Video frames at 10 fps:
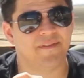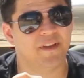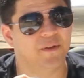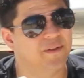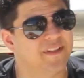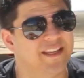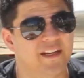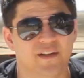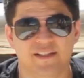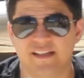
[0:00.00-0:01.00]
Field
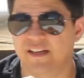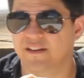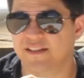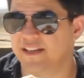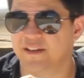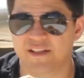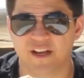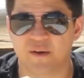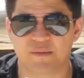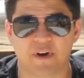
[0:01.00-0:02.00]
years and years and years
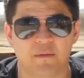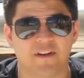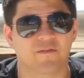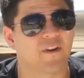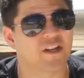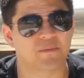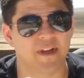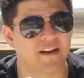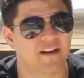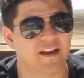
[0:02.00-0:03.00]
ago. I was probably a
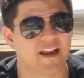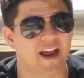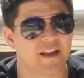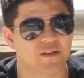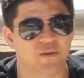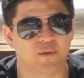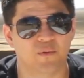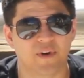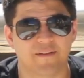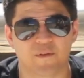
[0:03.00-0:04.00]
freshman in high school
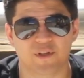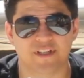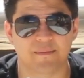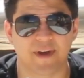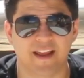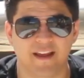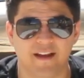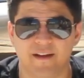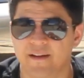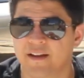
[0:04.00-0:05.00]
when I first did
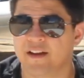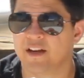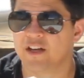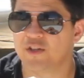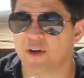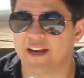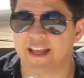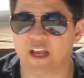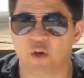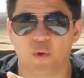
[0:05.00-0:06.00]
my
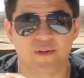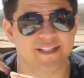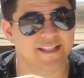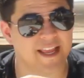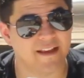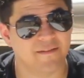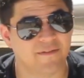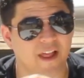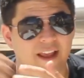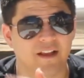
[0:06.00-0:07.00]
training at Golden State
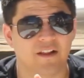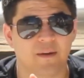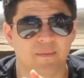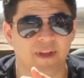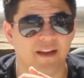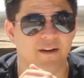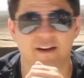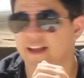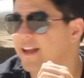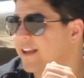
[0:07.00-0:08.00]
Flying Club here
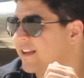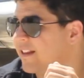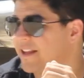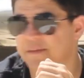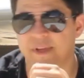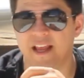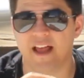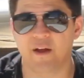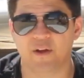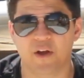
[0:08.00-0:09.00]
in Gillespie,
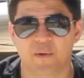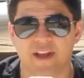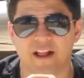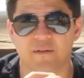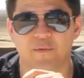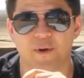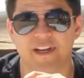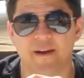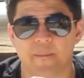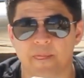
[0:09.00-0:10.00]
El Cajon,
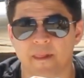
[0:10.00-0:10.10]
California.